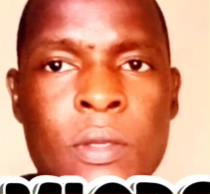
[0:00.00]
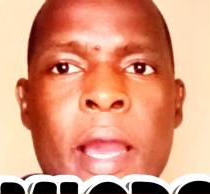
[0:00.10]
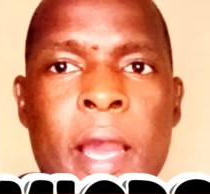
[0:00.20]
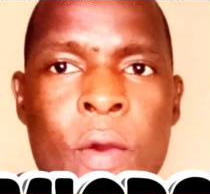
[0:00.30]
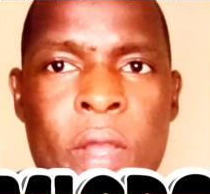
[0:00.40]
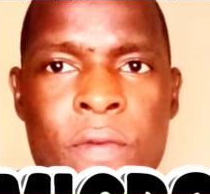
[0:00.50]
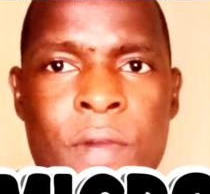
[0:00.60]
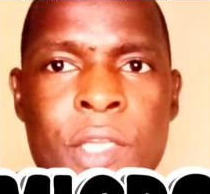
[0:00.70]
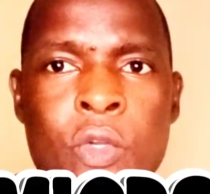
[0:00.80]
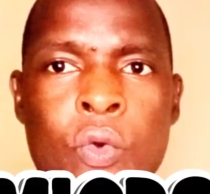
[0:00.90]

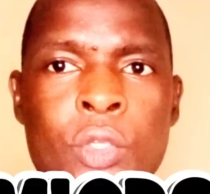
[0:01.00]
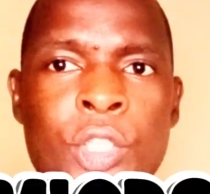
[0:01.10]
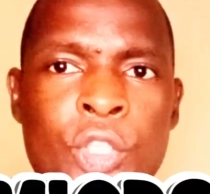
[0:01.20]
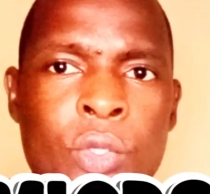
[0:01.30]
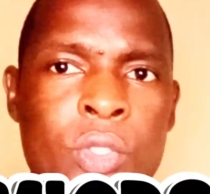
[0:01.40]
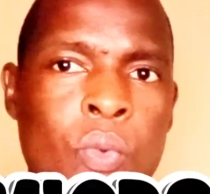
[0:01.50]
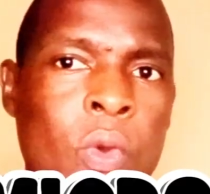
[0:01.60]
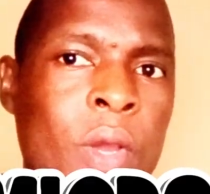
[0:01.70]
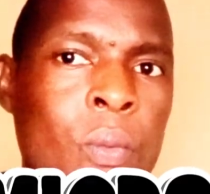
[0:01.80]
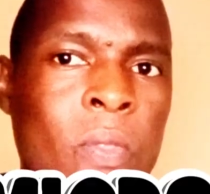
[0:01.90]
However, in conditions
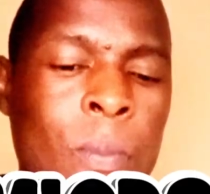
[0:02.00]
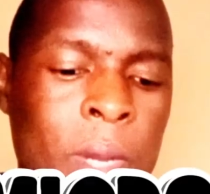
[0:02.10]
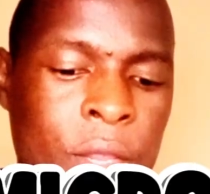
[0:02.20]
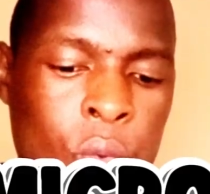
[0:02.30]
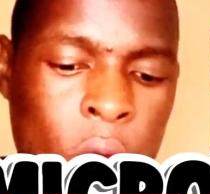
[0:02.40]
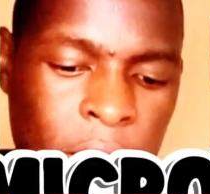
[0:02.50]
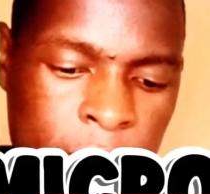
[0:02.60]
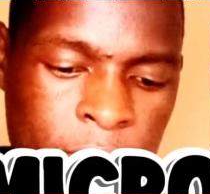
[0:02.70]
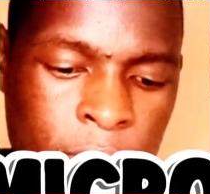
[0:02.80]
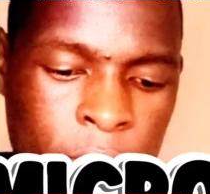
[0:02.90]
where you
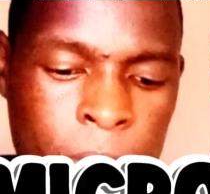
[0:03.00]
have